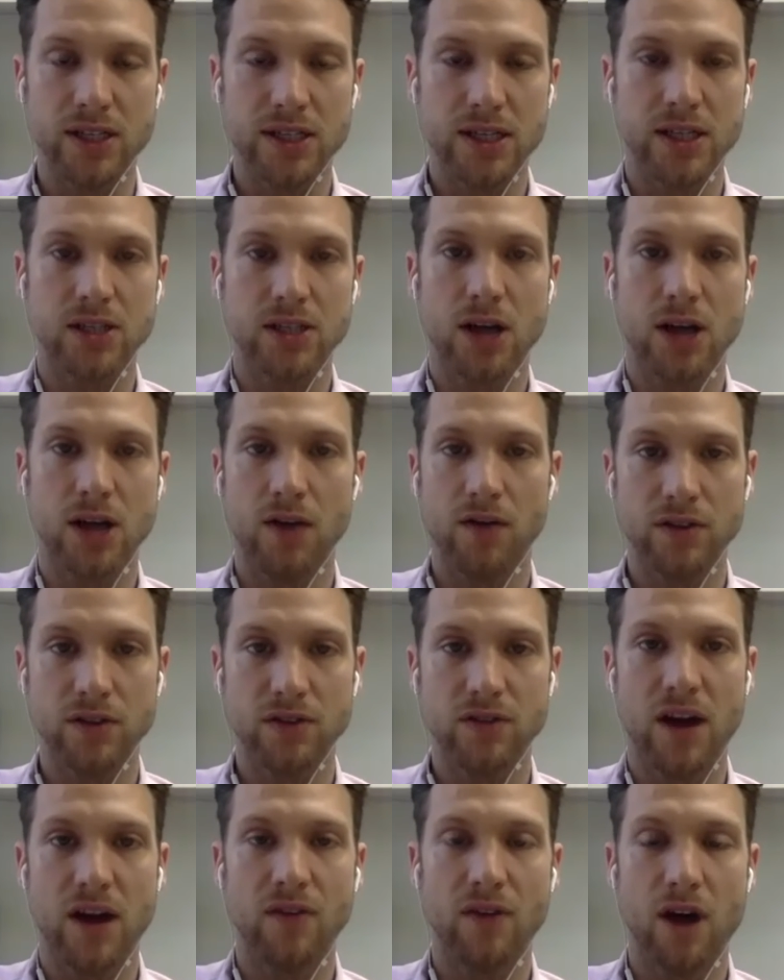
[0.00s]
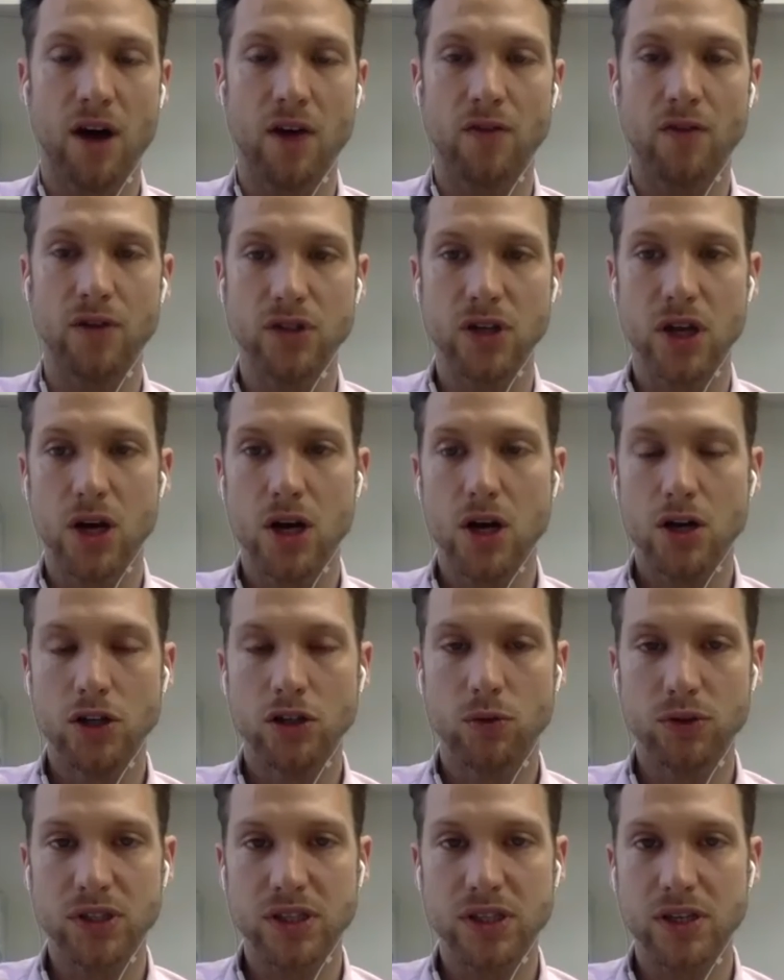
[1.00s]
6 offers, 5 offers.
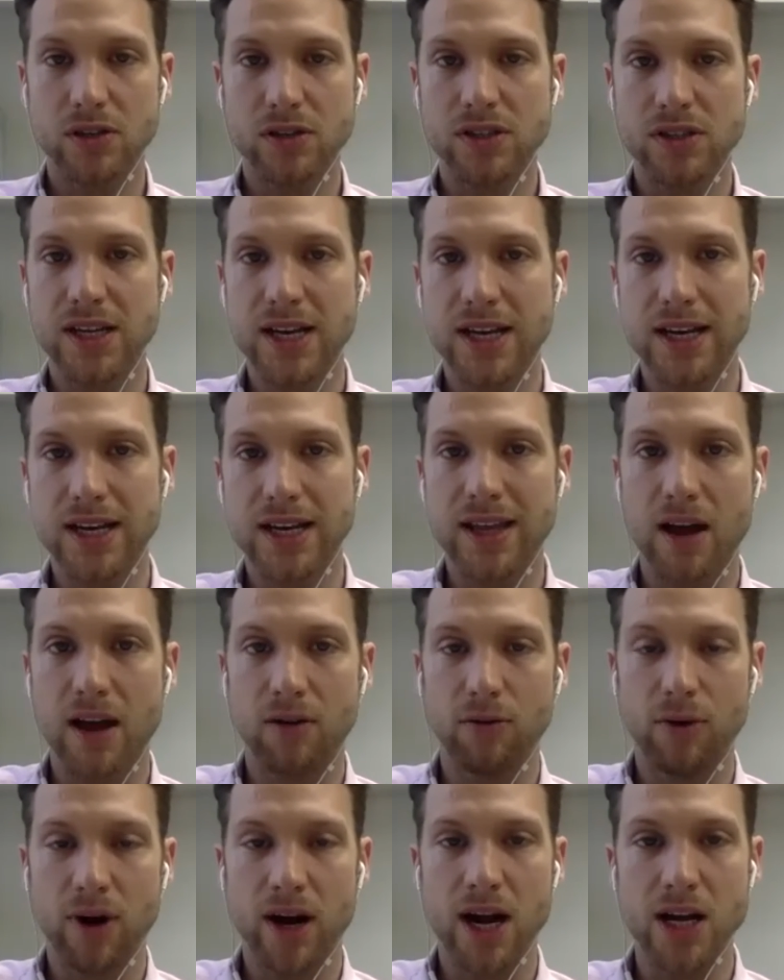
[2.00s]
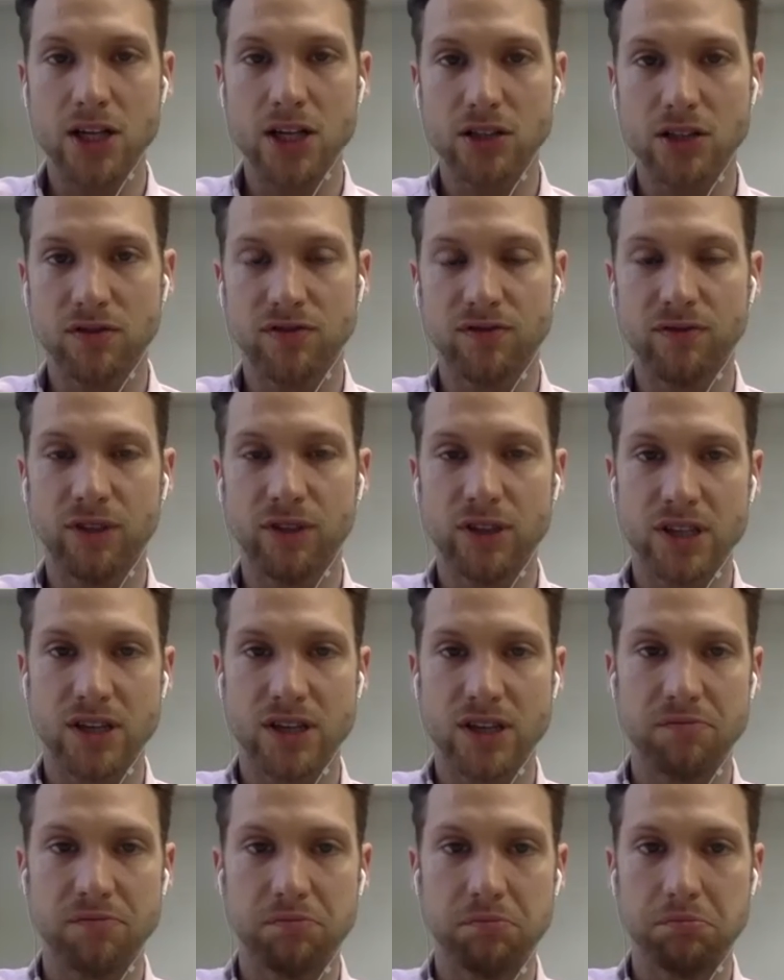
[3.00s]
So we're still seeing in that range of, say
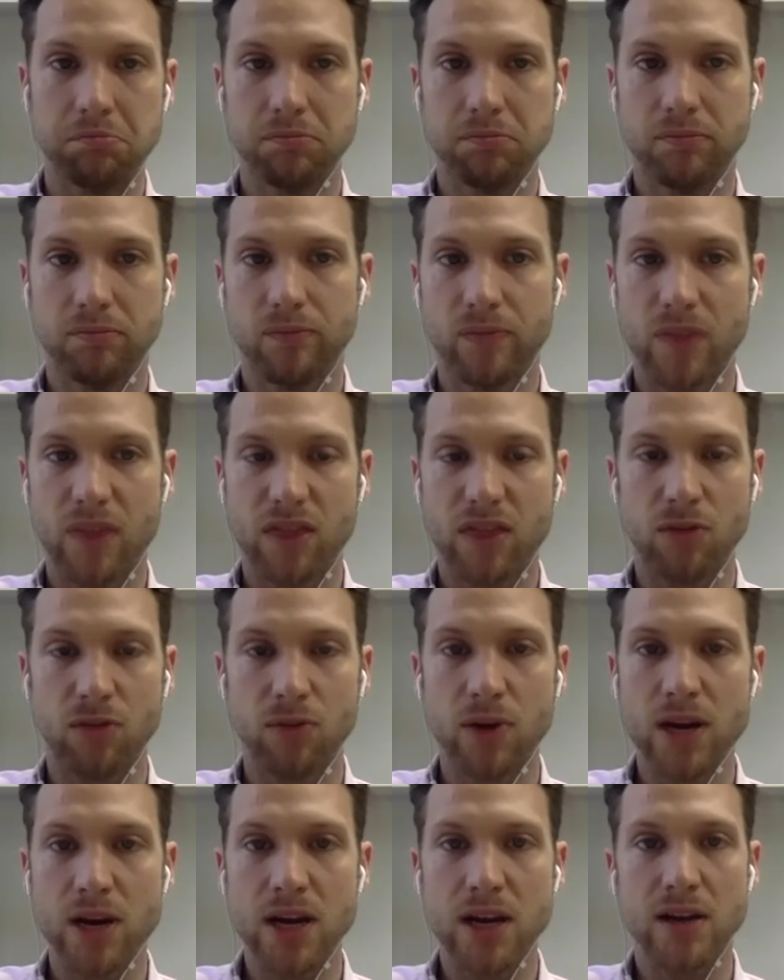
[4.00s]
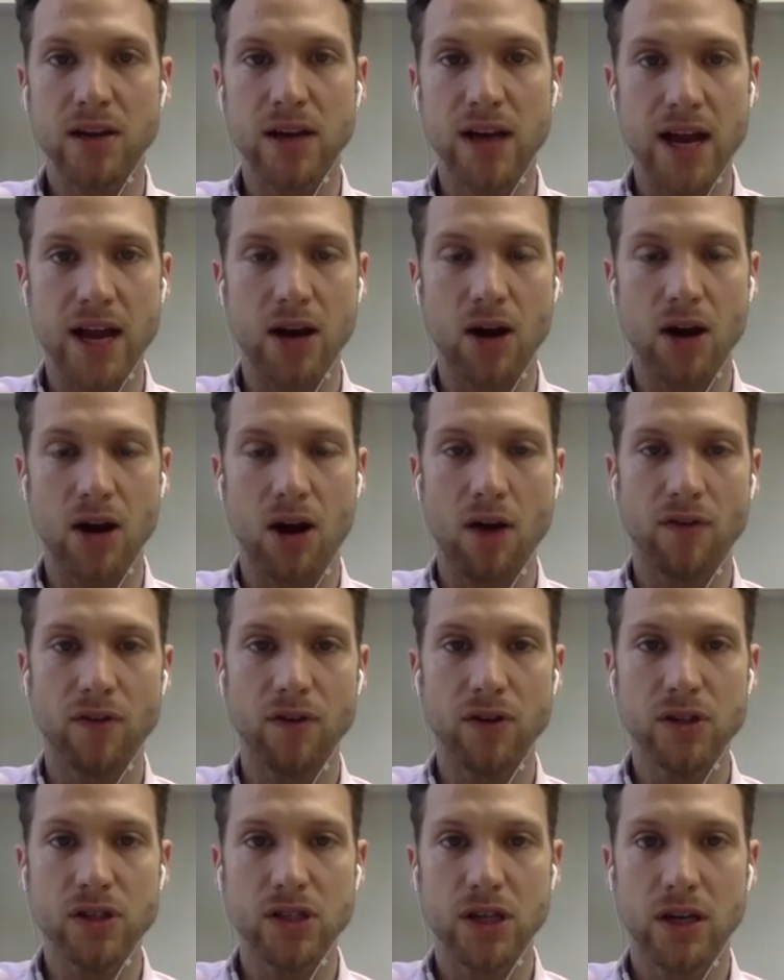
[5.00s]
3 to 8
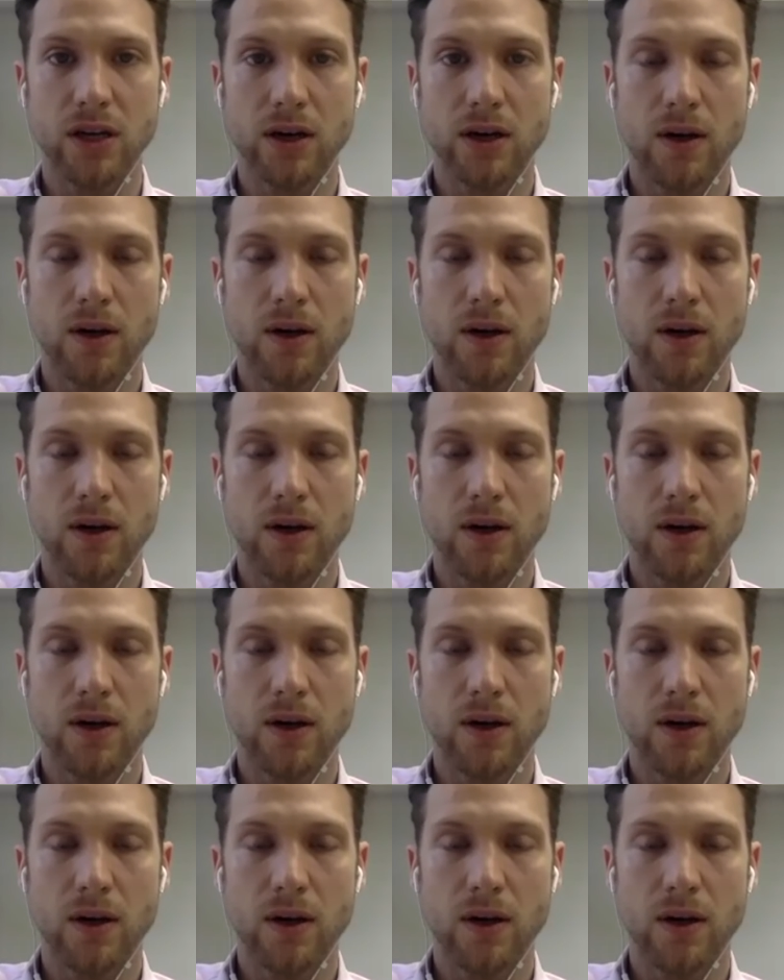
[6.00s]
offers.